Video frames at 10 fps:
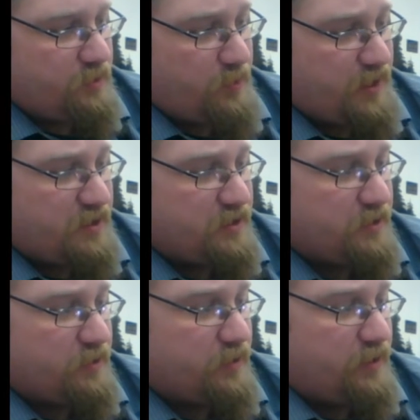that we need to
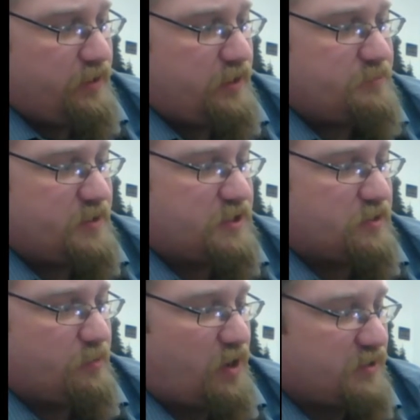do is make sure
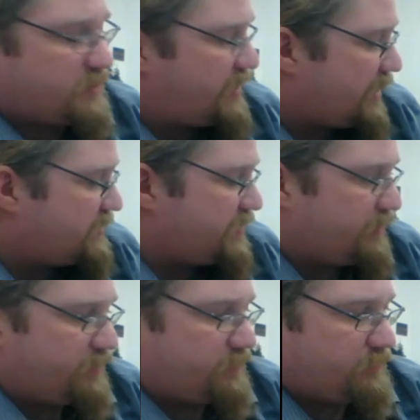the bot's connected.
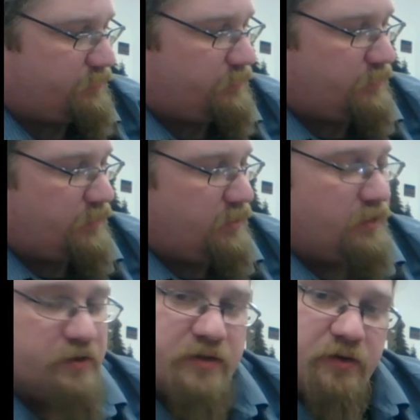
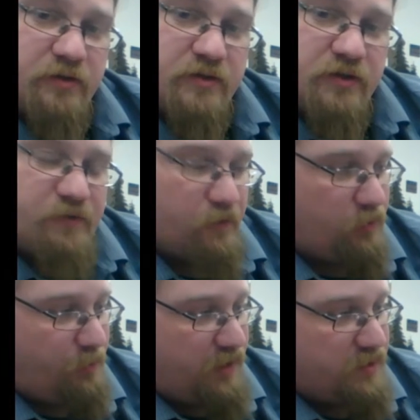So search for
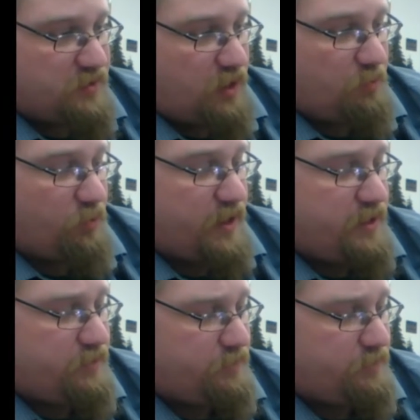robot in the top right,